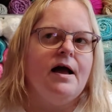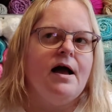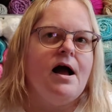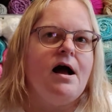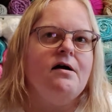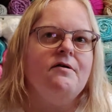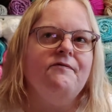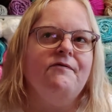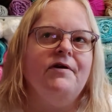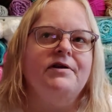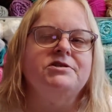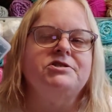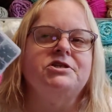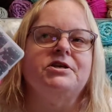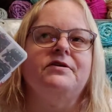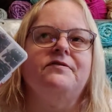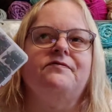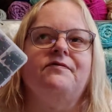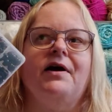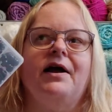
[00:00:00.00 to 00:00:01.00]
I'll
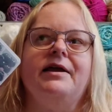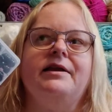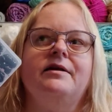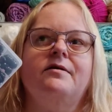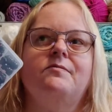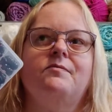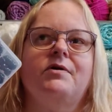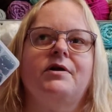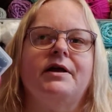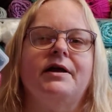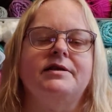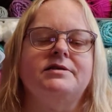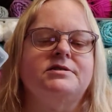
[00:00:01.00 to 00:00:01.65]
eventually find them when I